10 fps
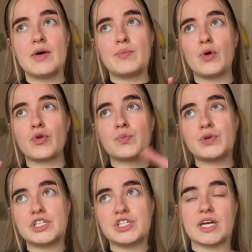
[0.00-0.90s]
both
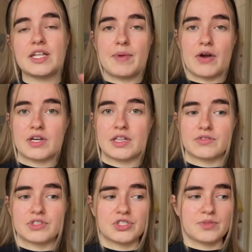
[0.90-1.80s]
British and American
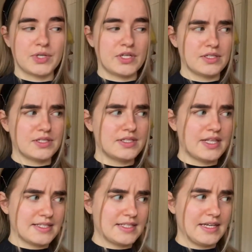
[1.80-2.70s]
literature because
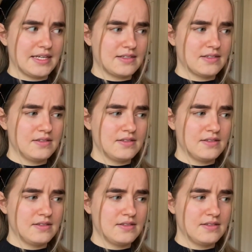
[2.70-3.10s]
that's like